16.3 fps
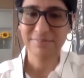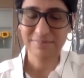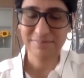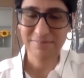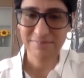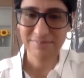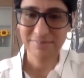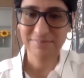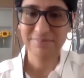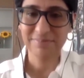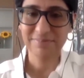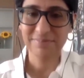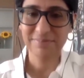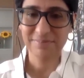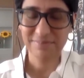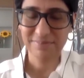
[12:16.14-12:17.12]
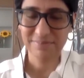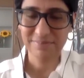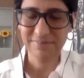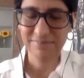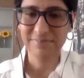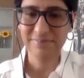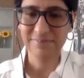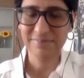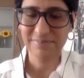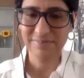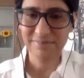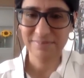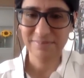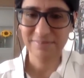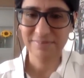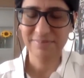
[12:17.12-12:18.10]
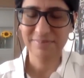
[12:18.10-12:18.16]

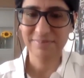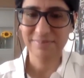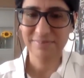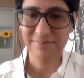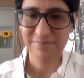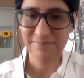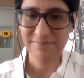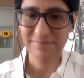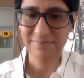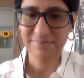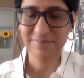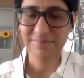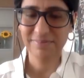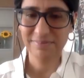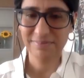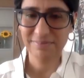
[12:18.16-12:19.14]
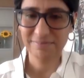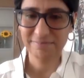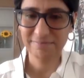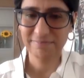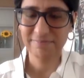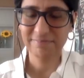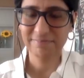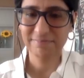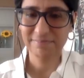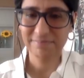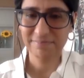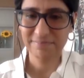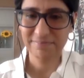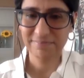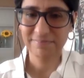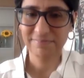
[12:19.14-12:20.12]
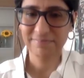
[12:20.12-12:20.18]

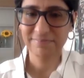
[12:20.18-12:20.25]
(not speaking)